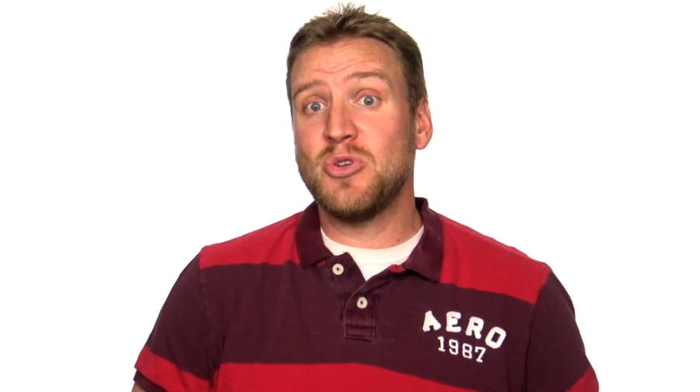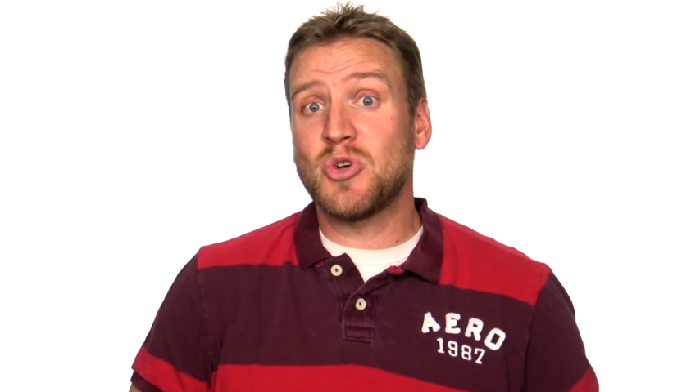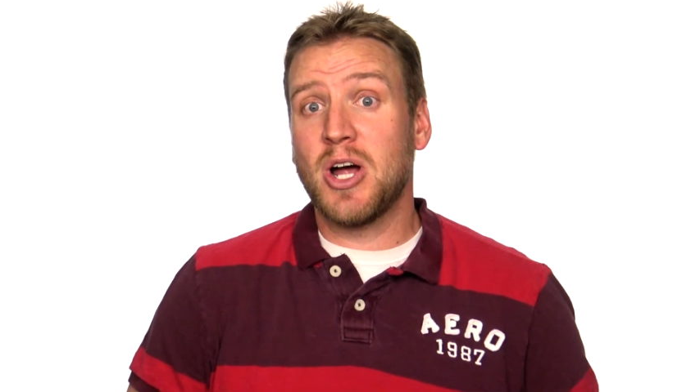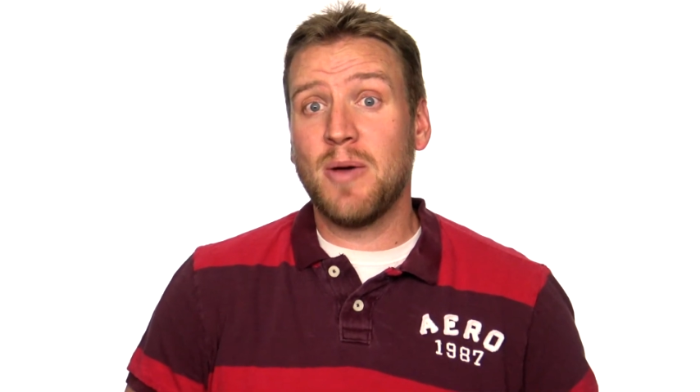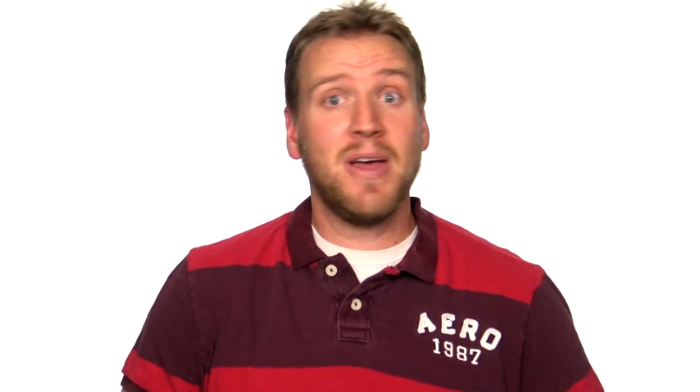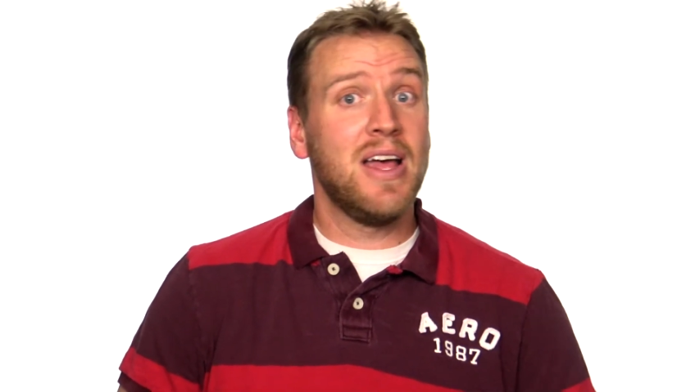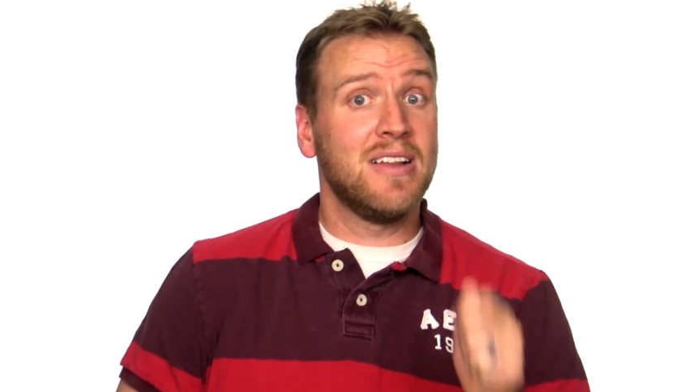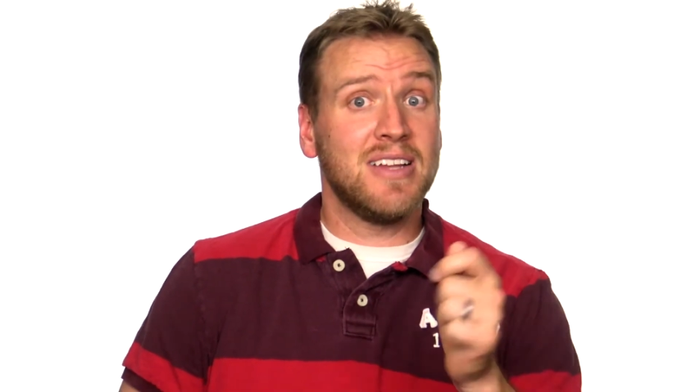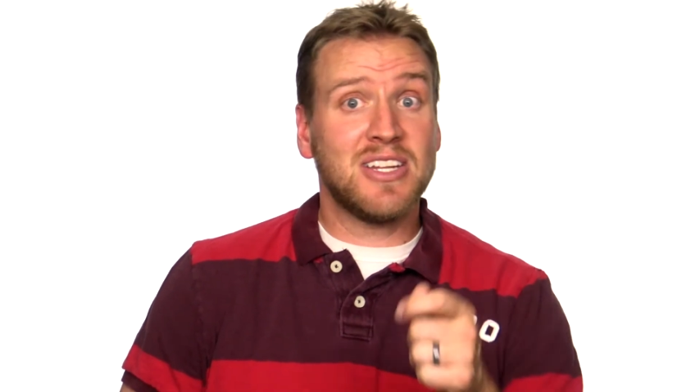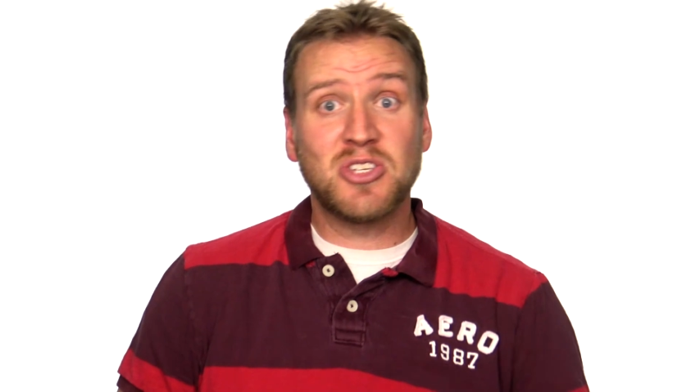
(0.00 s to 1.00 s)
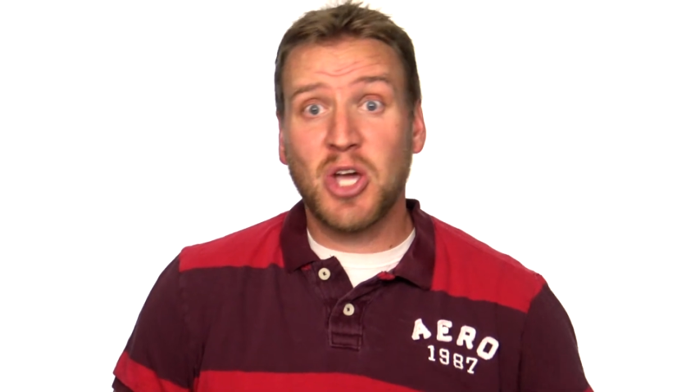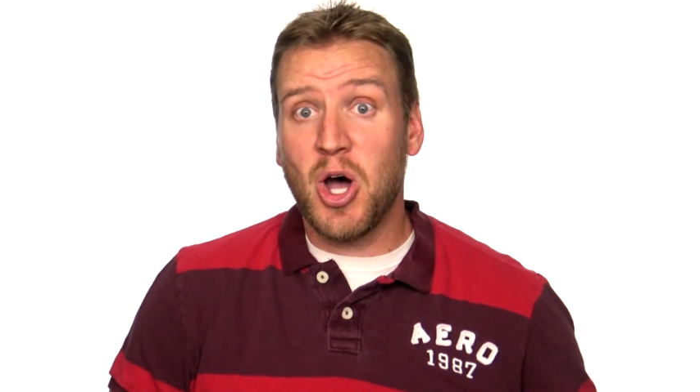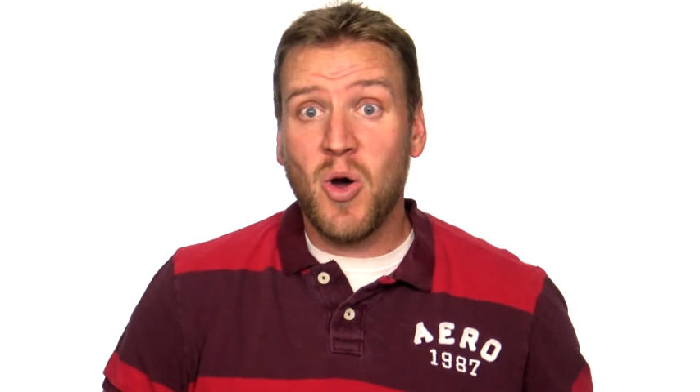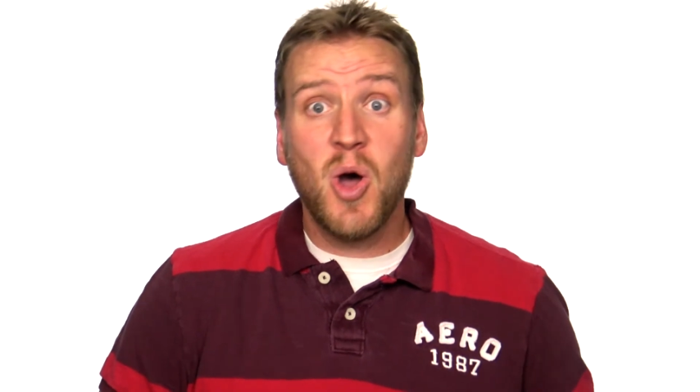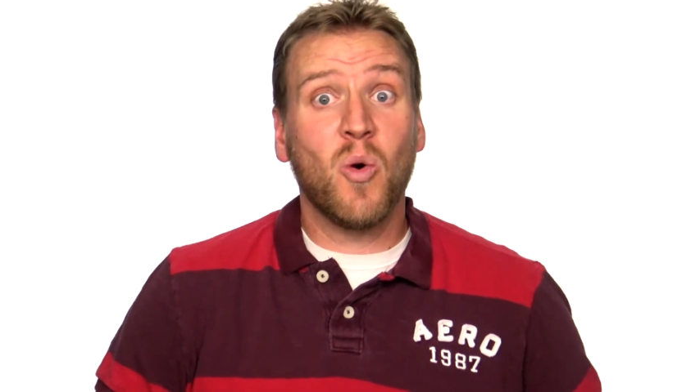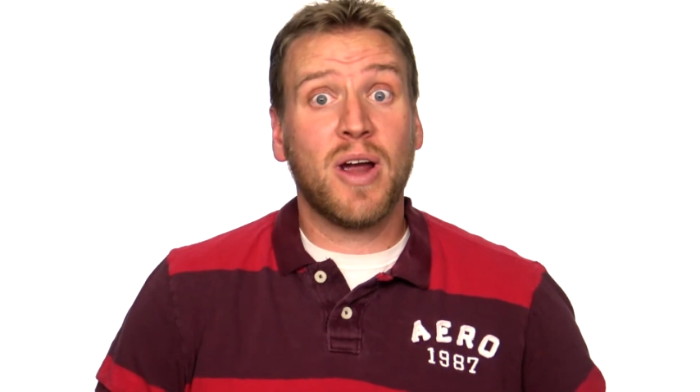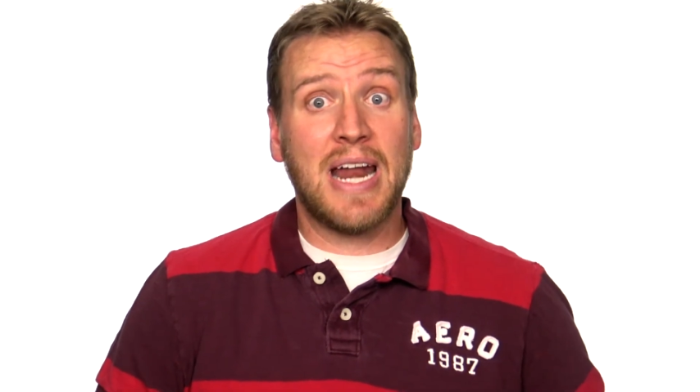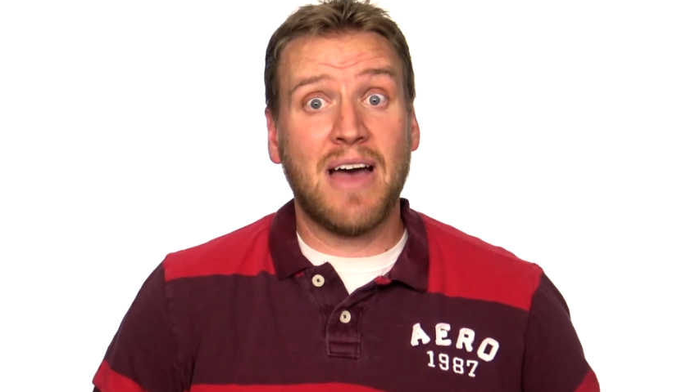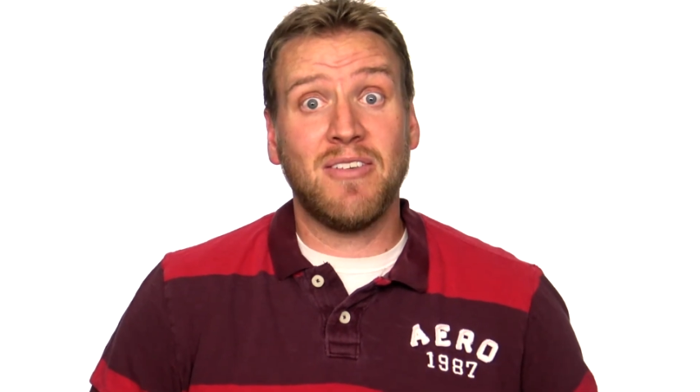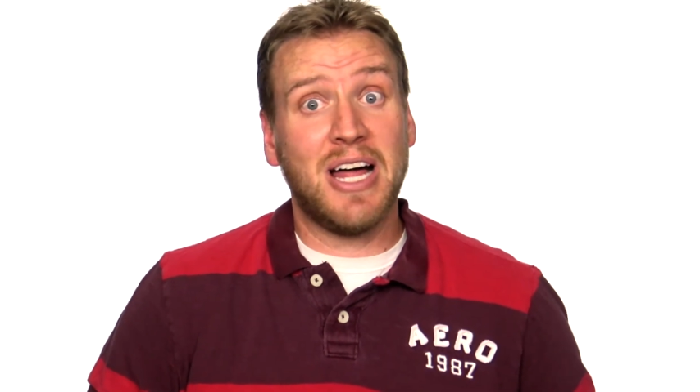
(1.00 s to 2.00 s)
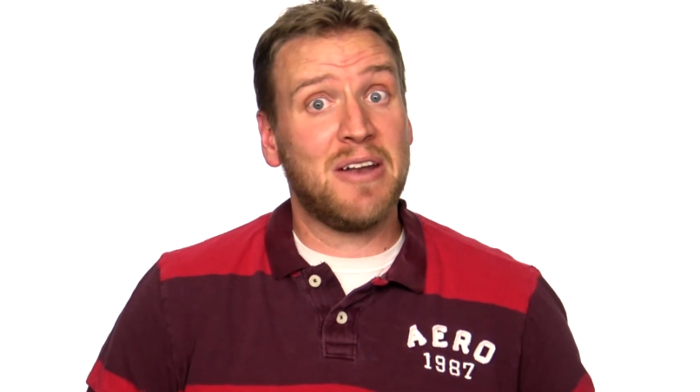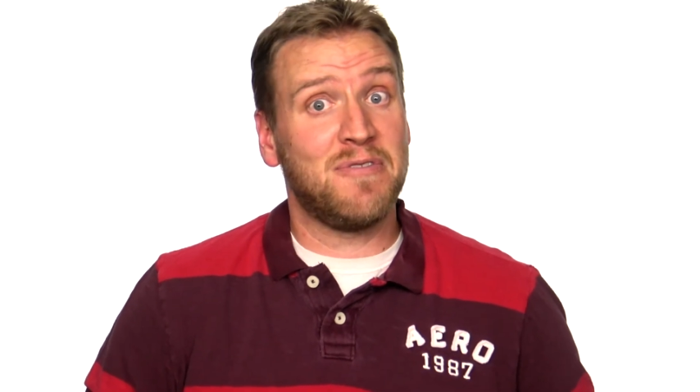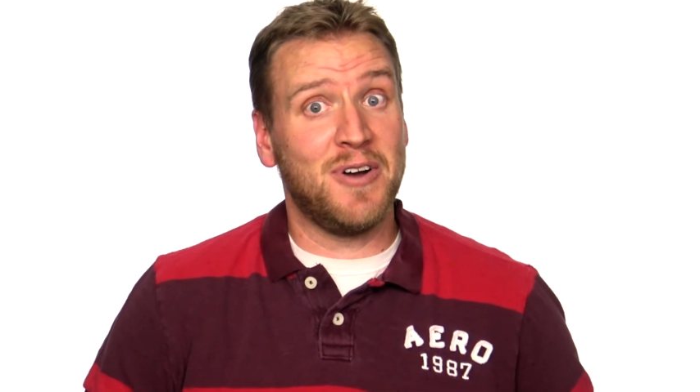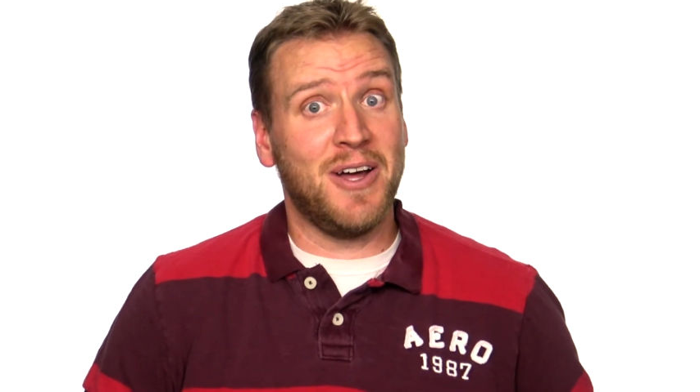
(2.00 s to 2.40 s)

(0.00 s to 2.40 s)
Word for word: you drum. Let's go. We're going to have a lot of